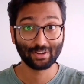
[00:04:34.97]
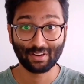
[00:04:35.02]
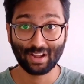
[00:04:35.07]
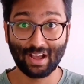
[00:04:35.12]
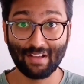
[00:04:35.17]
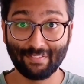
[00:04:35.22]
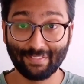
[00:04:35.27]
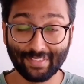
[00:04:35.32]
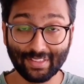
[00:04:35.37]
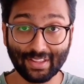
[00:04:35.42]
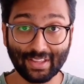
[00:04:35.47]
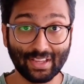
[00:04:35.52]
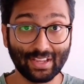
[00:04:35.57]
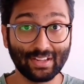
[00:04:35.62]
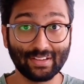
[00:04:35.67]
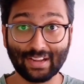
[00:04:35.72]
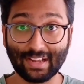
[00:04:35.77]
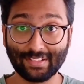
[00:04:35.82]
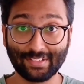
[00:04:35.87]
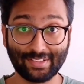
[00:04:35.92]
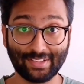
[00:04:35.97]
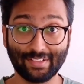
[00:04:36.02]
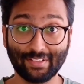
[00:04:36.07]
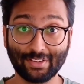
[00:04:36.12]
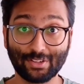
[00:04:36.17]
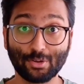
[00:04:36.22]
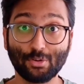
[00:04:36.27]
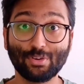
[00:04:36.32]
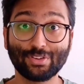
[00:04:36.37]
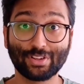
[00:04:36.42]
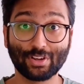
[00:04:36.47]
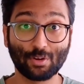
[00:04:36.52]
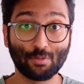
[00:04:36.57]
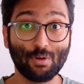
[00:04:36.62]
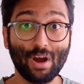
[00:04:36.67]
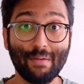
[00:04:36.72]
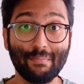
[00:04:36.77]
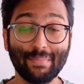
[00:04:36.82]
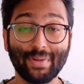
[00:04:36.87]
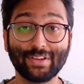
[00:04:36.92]
don't have the necessary tools and
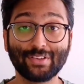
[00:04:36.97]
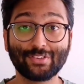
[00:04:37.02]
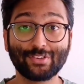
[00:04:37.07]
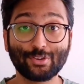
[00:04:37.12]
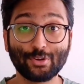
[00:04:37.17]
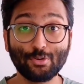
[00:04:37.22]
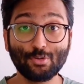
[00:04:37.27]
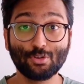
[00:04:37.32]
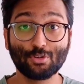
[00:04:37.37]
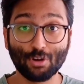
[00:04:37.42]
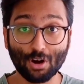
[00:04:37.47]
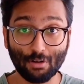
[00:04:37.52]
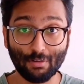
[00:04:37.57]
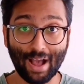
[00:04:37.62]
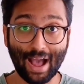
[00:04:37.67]
equipment to grow